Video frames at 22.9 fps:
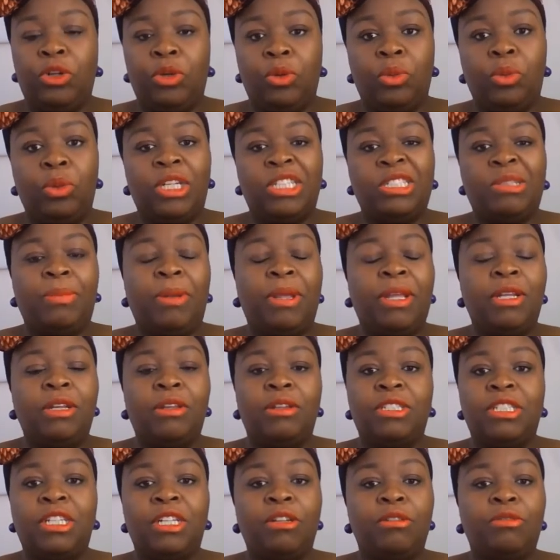explain a
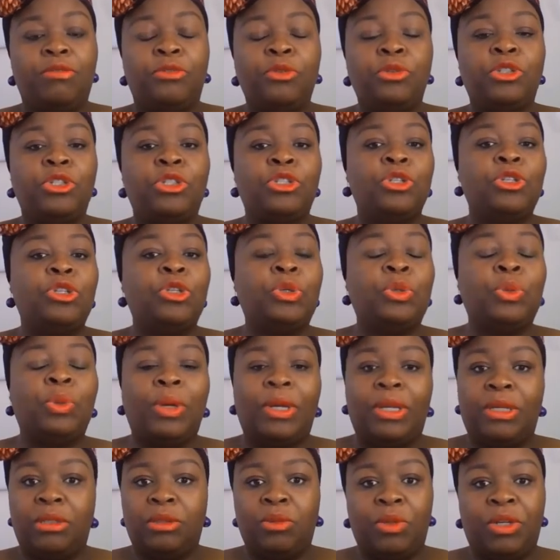certain food to you,
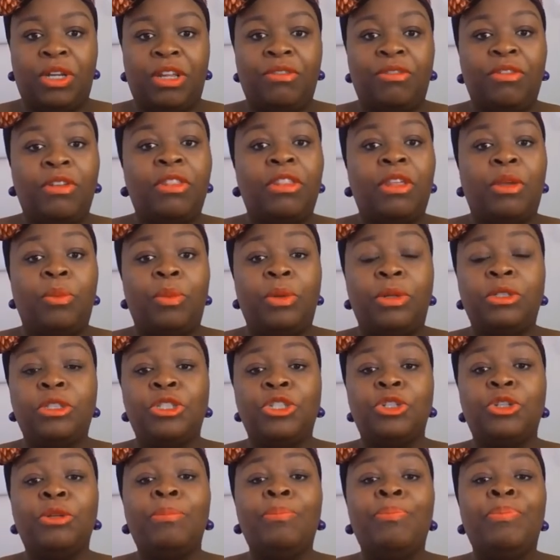and whatever they will
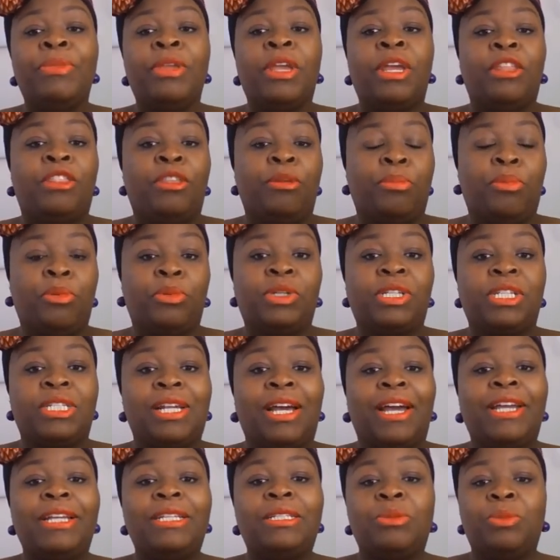do. They brought us
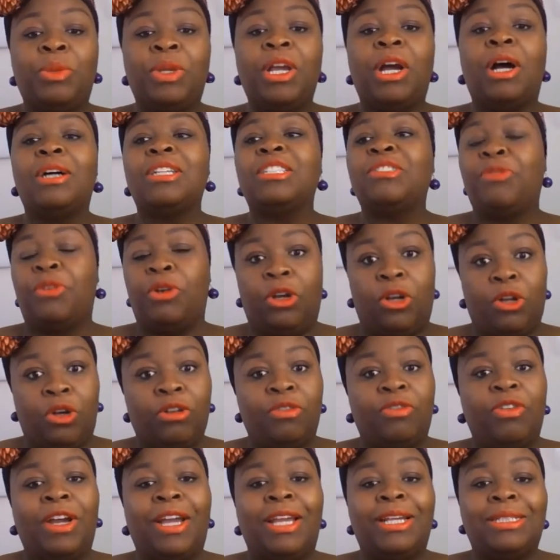ice. We asked for a lot
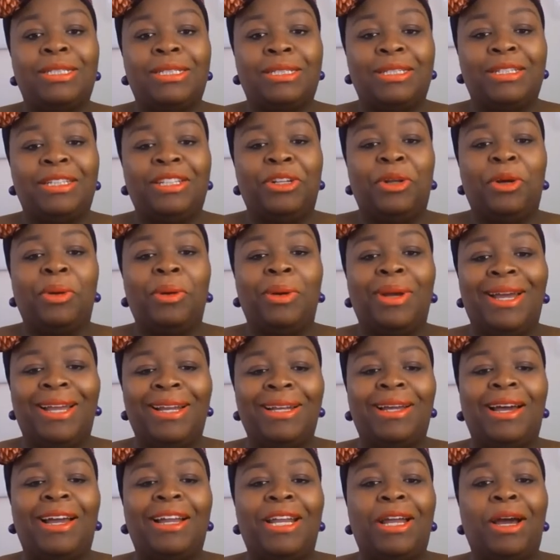of ice, and
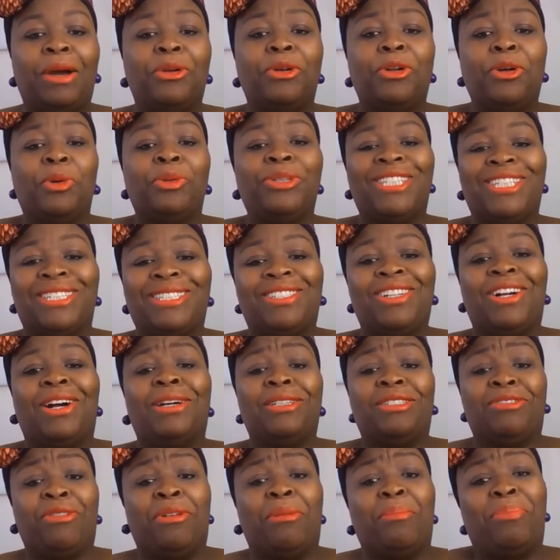I now know just to
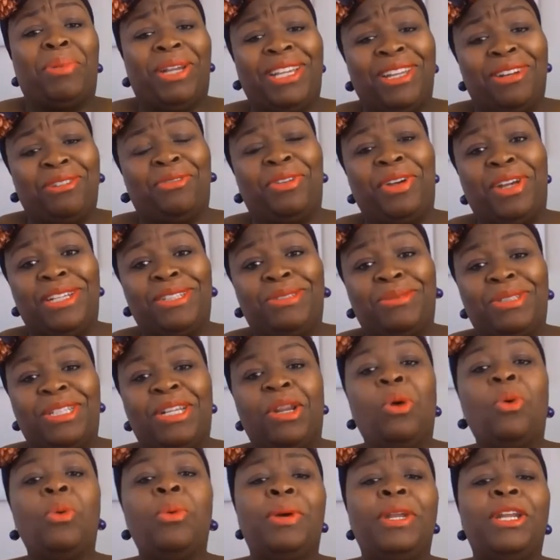ask for a bucket of ice. We said,
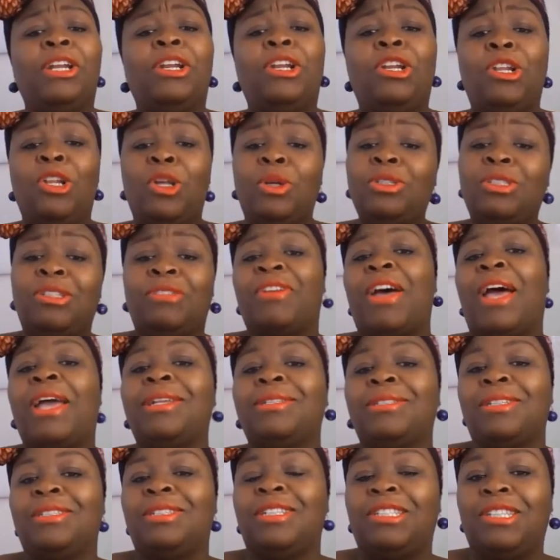we wanted lots of ice,
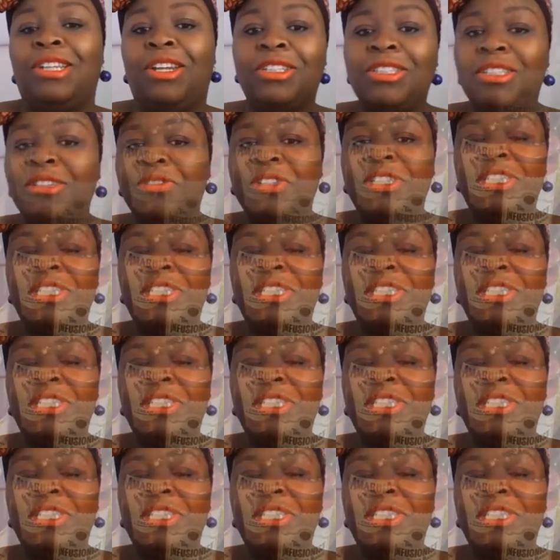because there's lots of us